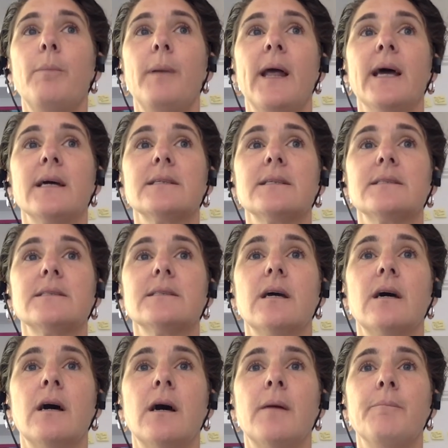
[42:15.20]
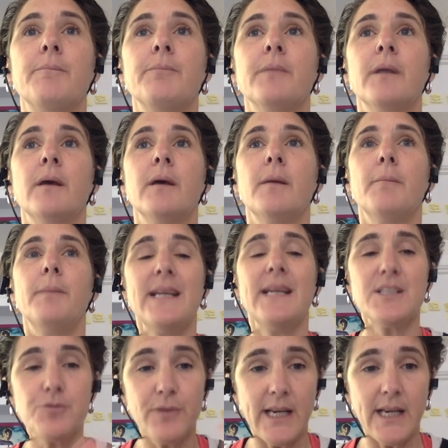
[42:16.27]
complex. Um,
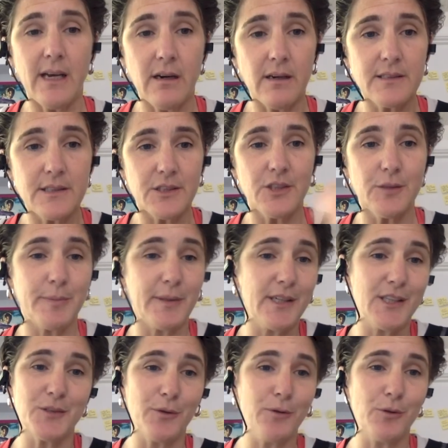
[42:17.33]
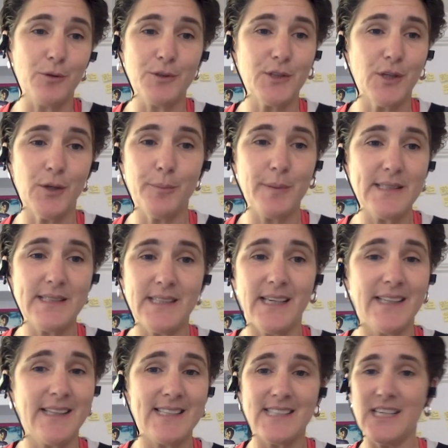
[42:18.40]
but it's really hard to do because we're all so
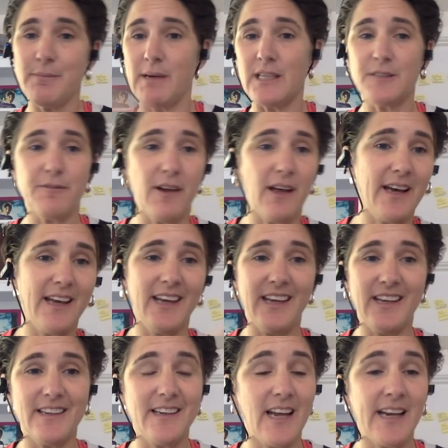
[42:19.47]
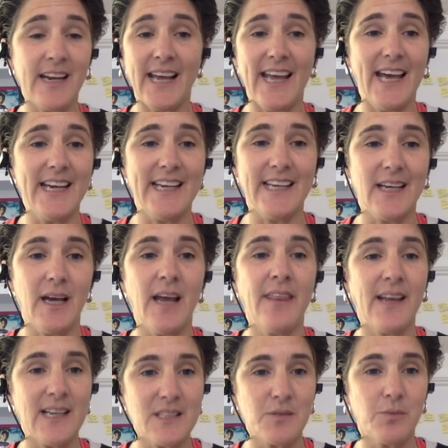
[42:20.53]
busy and there's emails flying in, and, and I get it.
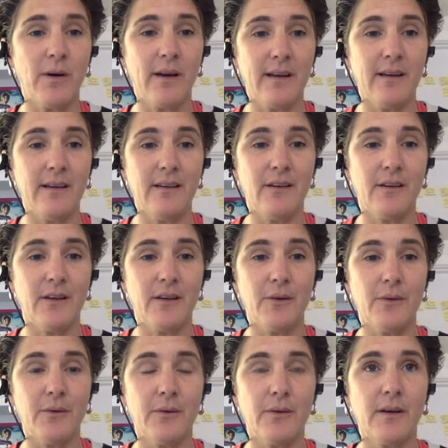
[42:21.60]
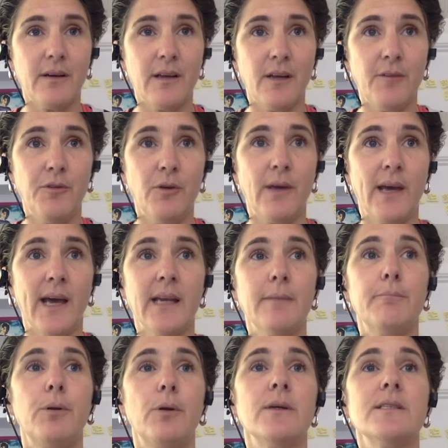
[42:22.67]
And that's why, you know, if you
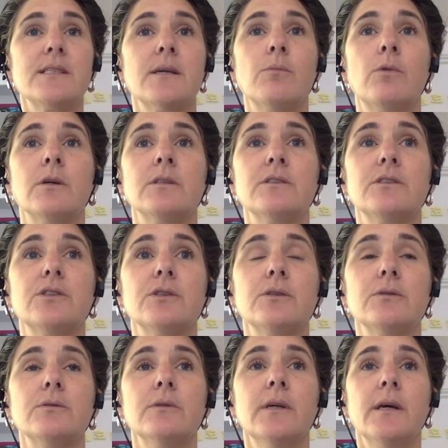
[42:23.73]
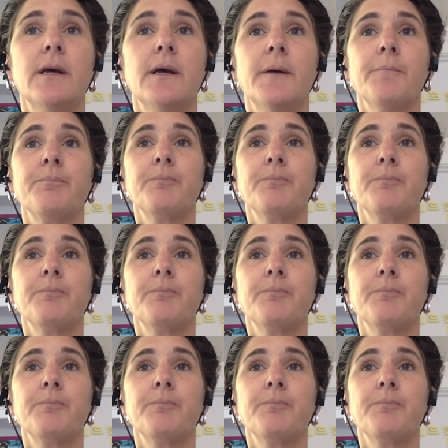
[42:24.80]
can employ someone to,